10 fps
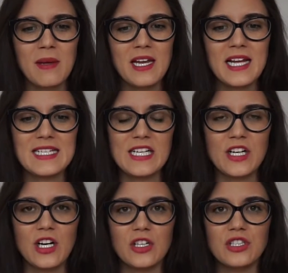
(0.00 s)
meat and
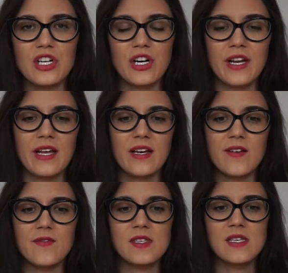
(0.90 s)
dairy
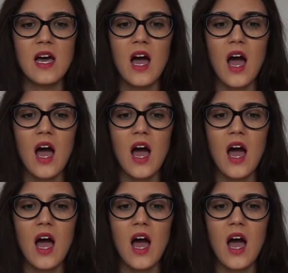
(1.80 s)
alternatives.